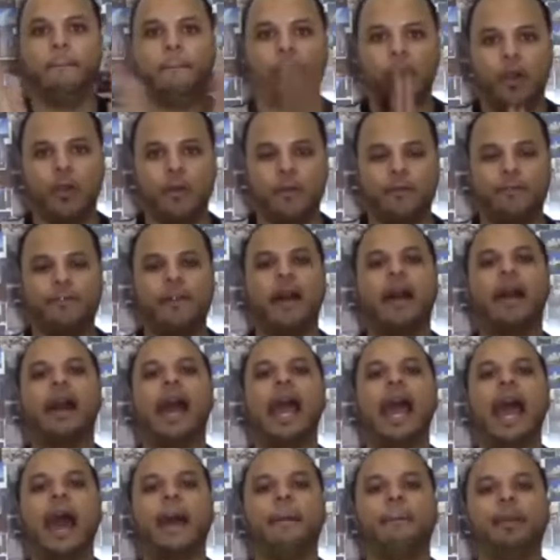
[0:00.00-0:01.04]
Boom, fire
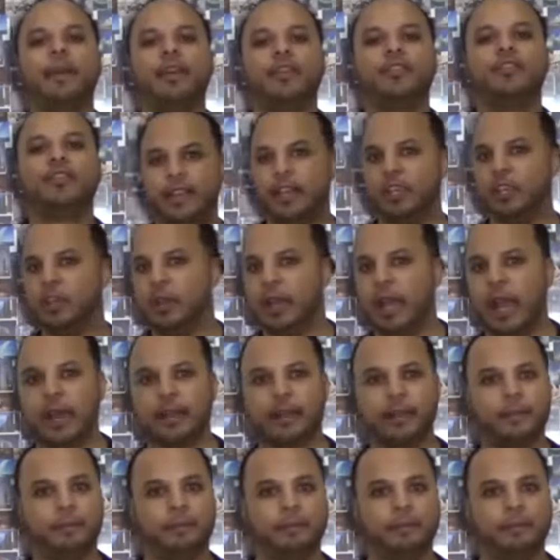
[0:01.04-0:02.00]
happens. And you got the